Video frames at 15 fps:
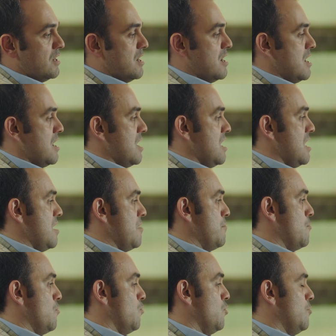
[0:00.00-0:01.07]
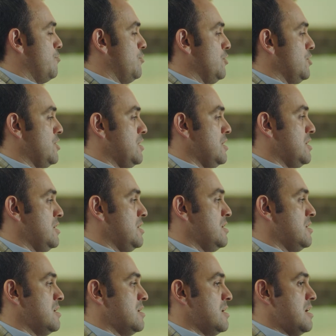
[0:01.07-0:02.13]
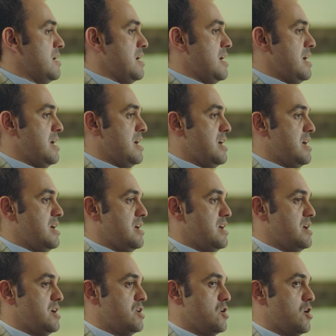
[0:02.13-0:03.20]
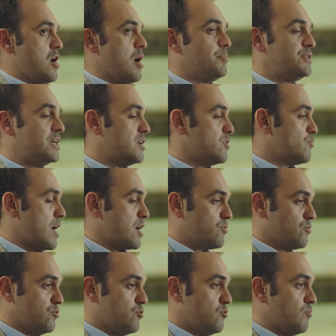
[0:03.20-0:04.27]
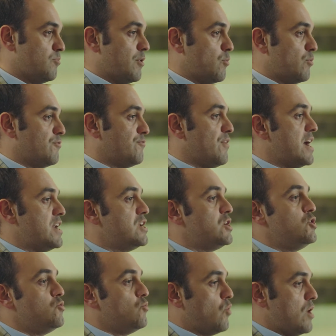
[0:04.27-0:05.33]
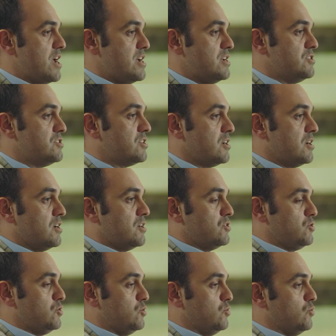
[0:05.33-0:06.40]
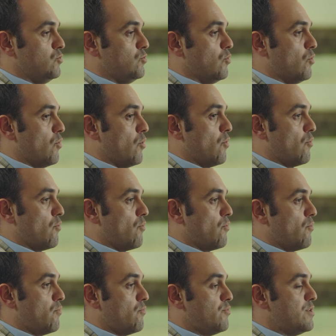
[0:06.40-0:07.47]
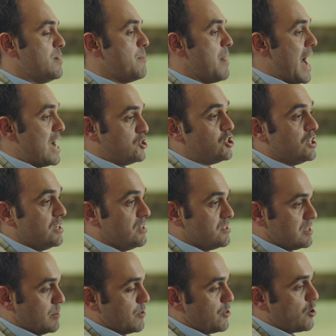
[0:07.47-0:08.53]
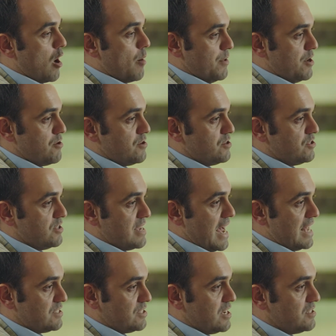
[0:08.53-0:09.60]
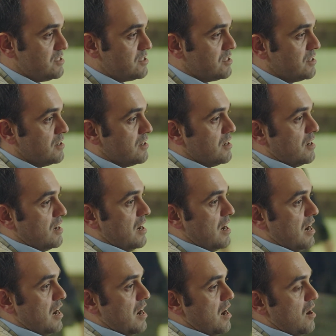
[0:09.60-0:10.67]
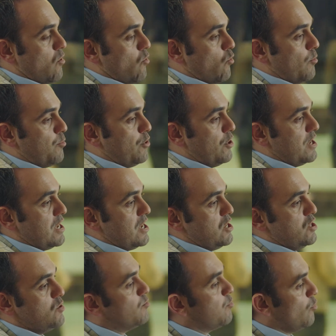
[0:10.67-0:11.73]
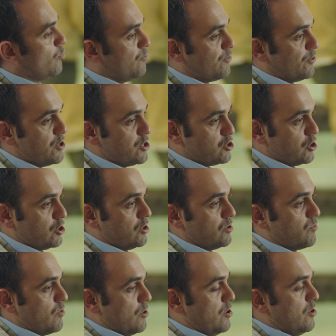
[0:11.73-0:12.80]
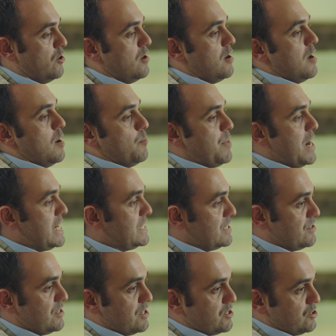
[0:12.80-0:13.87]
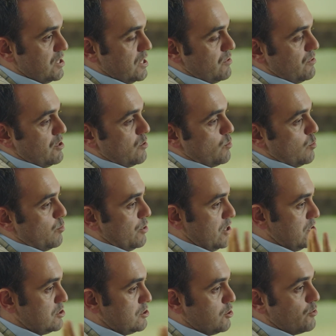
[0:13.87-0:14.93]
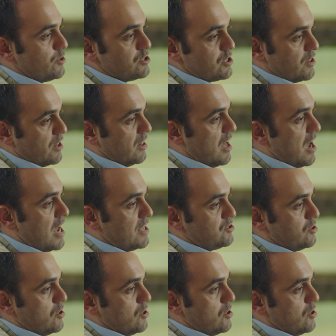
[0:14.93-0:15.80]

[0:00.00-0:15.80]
We'll put in a updated rec room, but we're finding new ways to reimagine some of the common areas of the assets. We're putting in new pool furniture. We're painting the exterior. We're putting slurries on the lot.